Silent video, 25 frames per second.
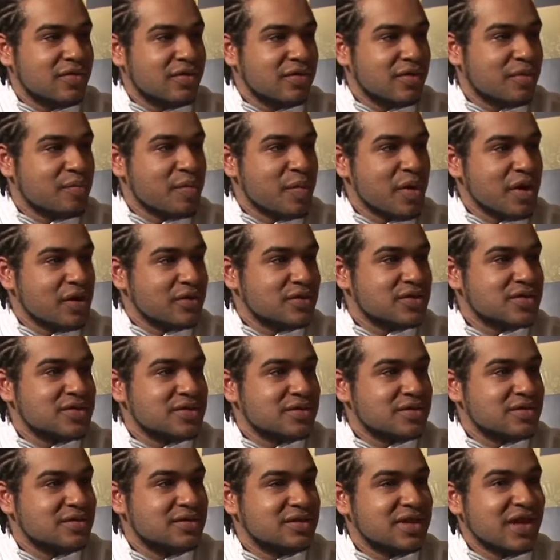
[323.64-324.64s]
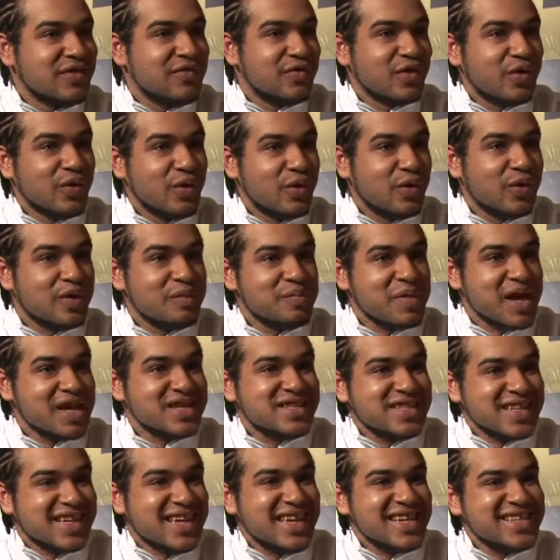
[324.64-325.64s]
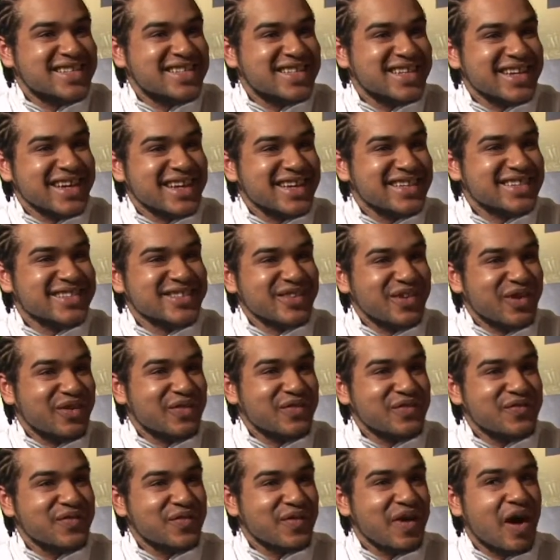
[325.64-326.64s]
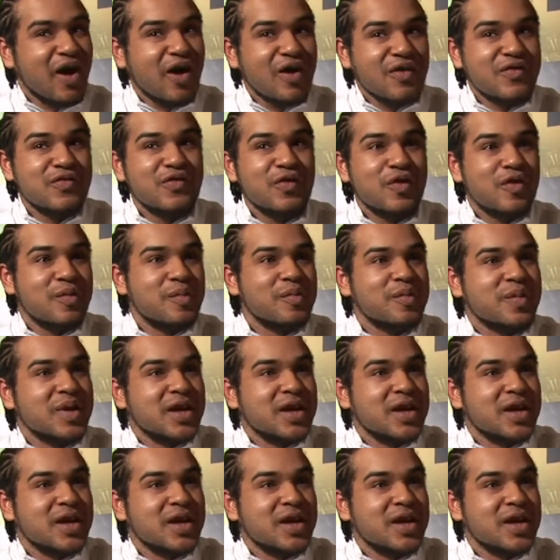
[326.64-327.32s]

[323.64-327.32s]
the most difficult and masochistic sort of art form,